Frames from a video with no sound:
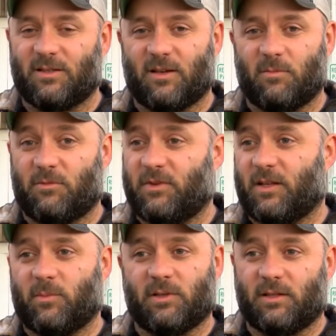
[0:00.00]
um,
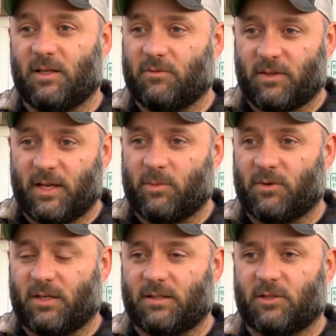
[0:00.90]
availability of labor,
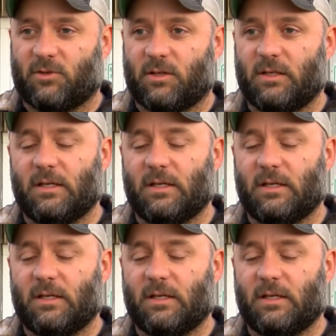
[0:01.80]
etc.